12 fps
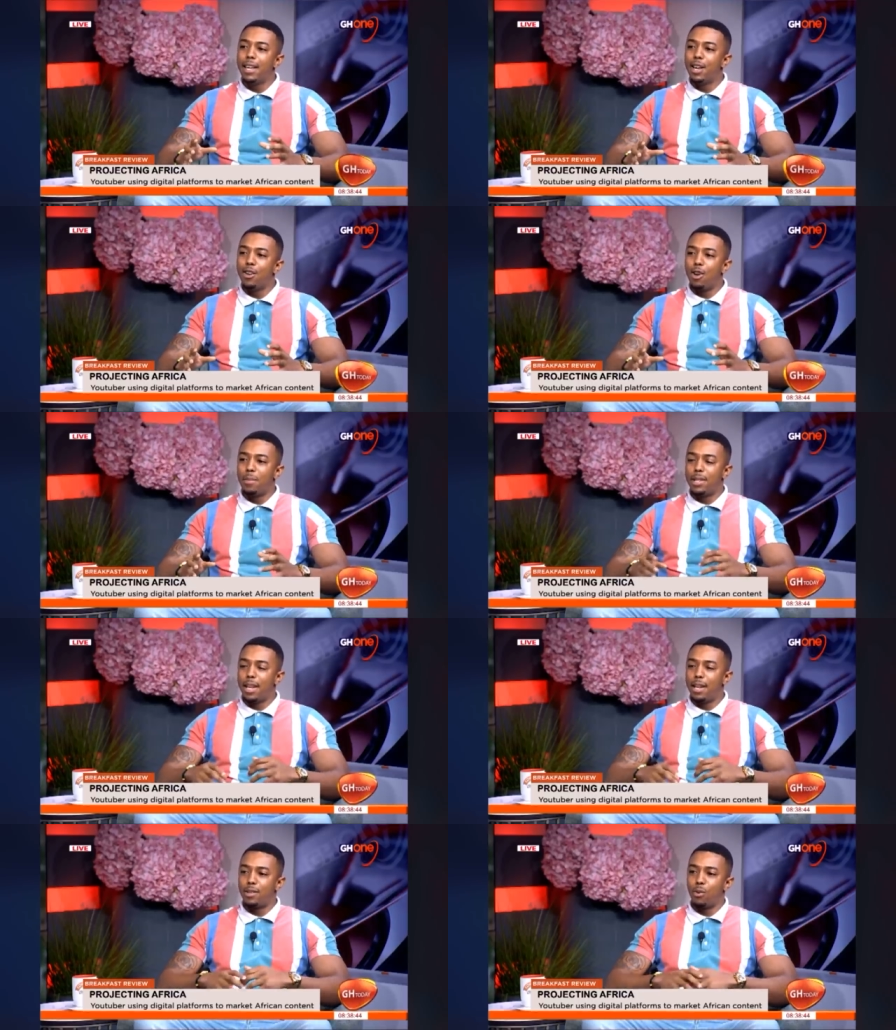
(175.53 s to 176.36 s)
You know what I'm
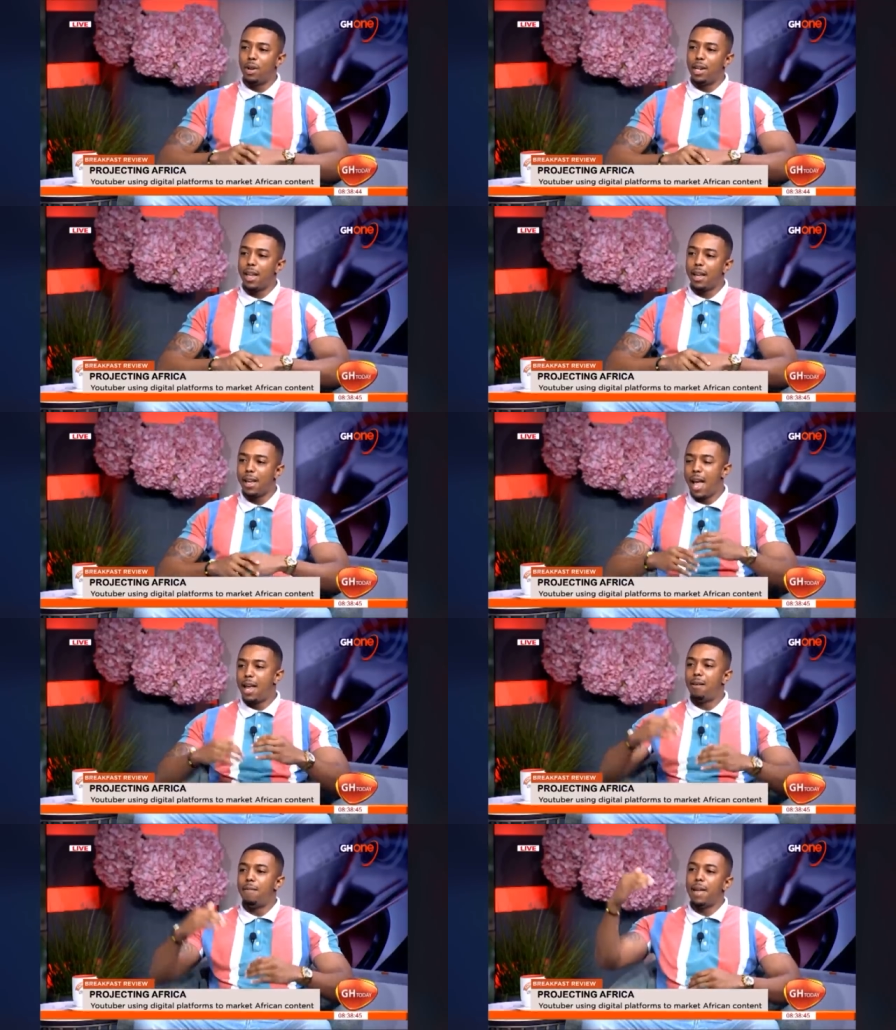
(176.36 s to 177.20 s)
saying? To really
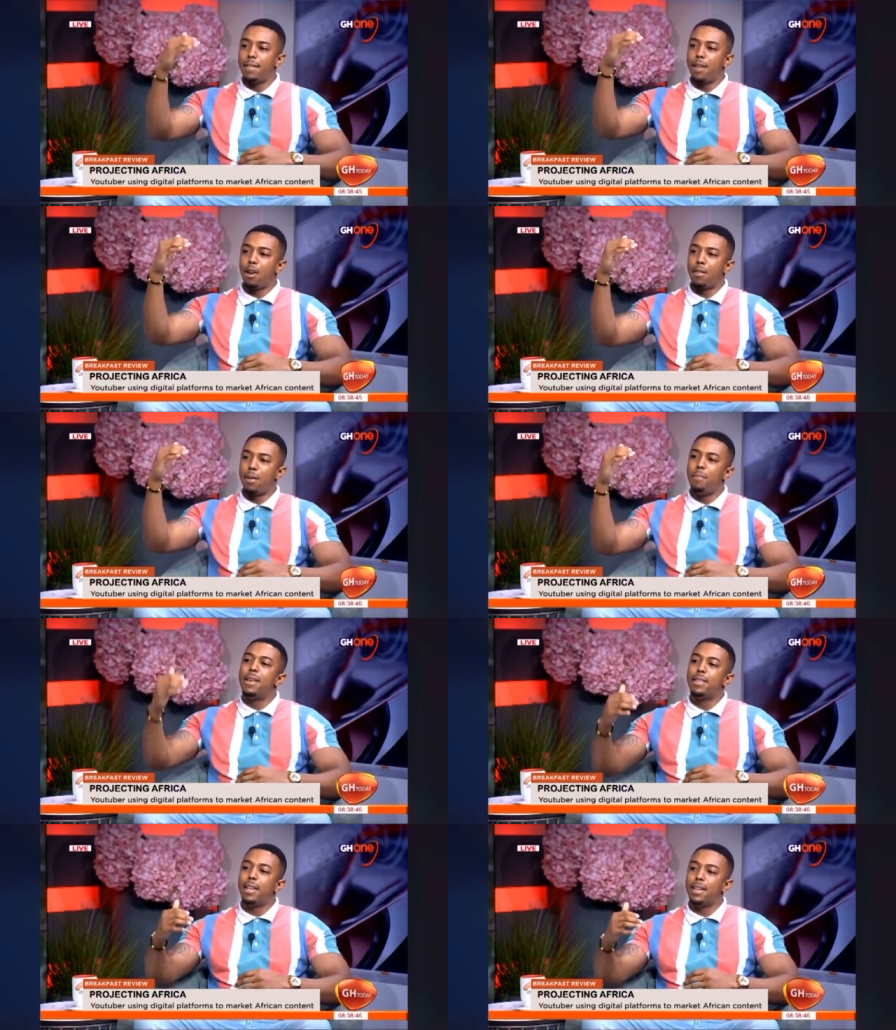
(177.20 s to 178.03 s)
elevate their their
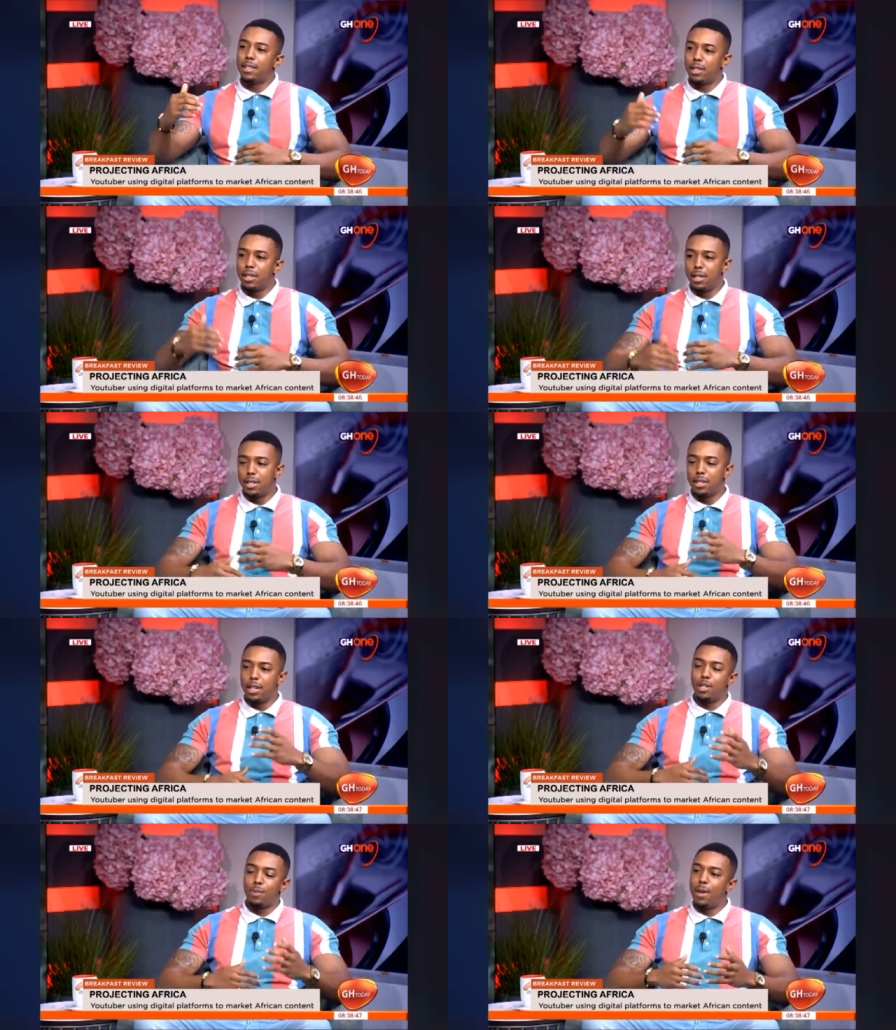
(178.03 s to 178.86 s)
business,
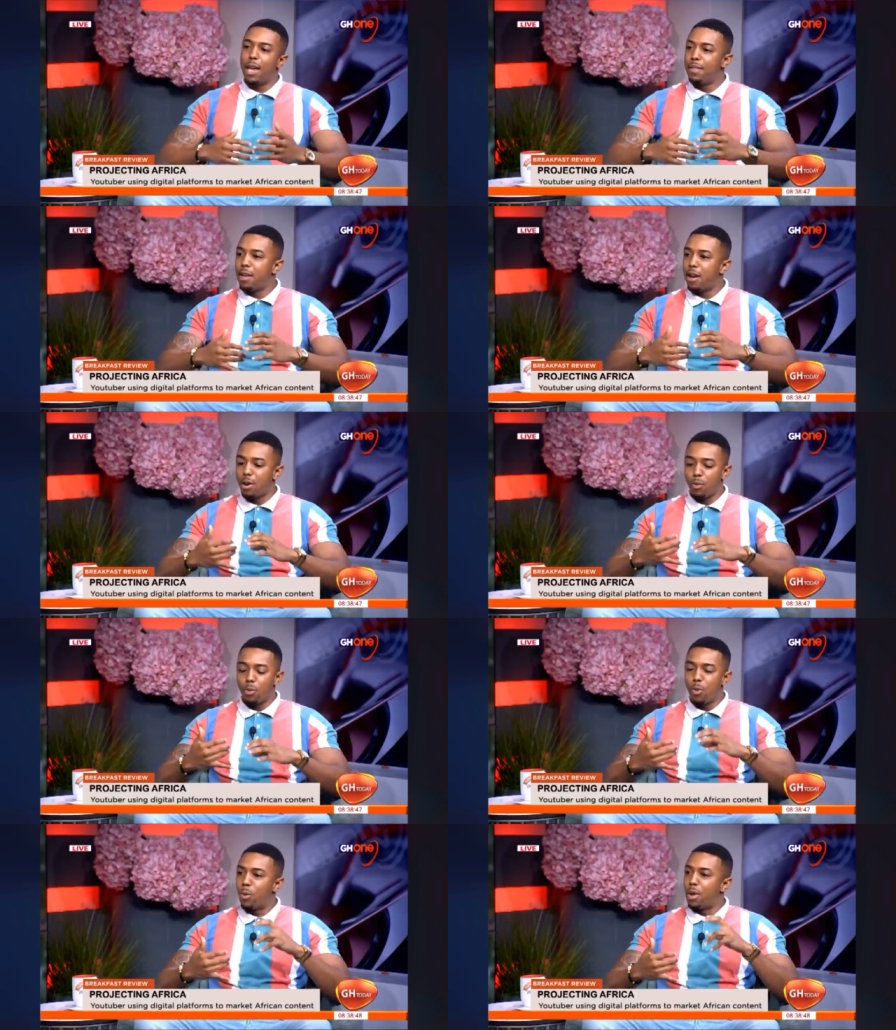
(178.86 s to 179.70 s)
to display their
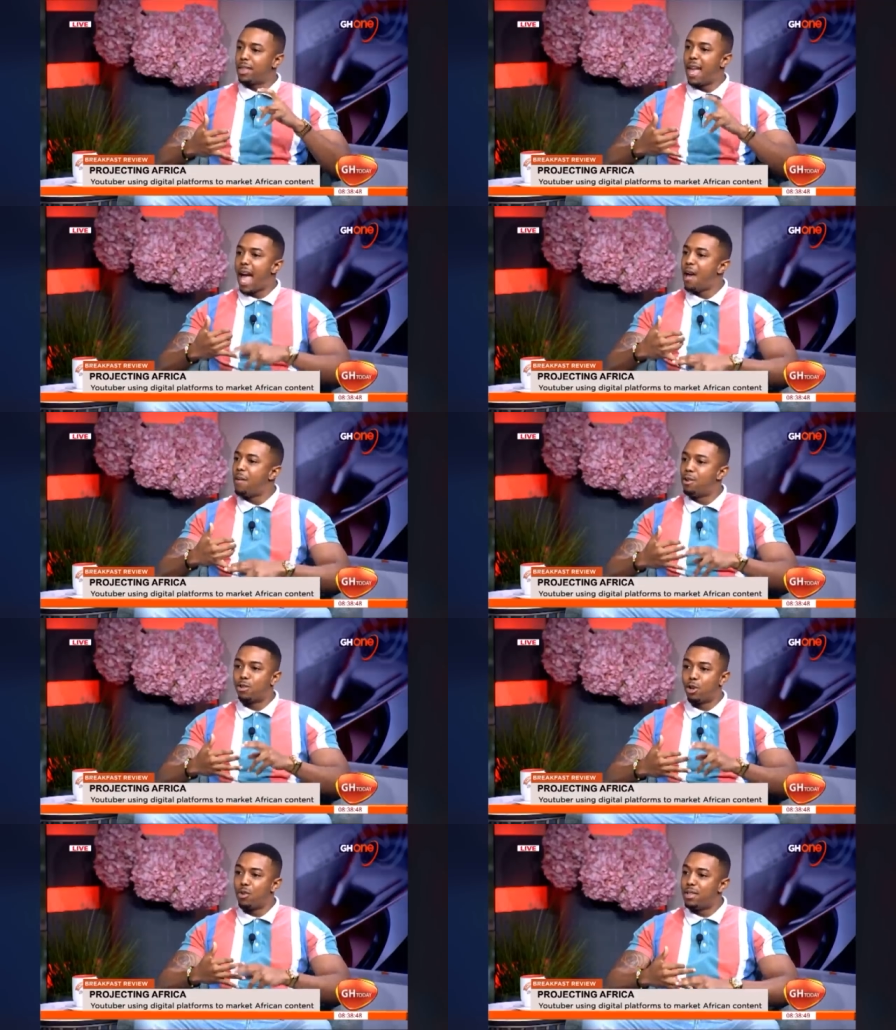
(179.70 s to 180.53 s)
what they have, their
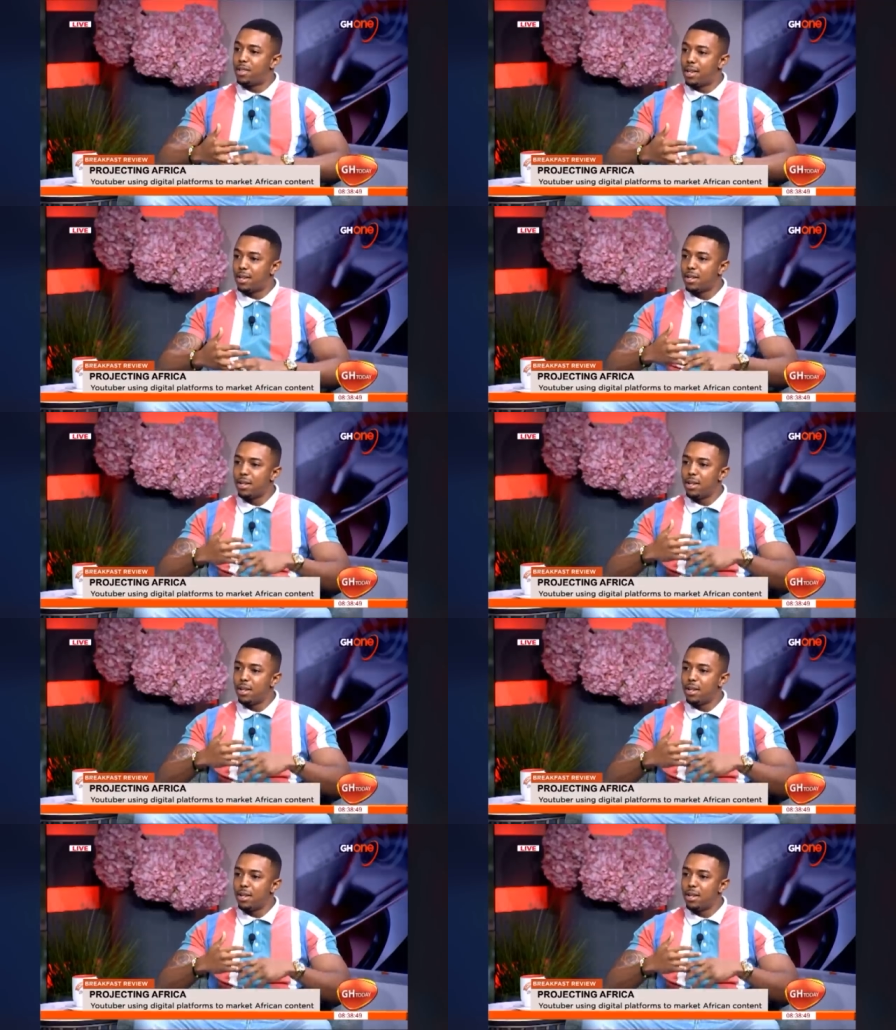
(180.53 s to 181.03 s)
services,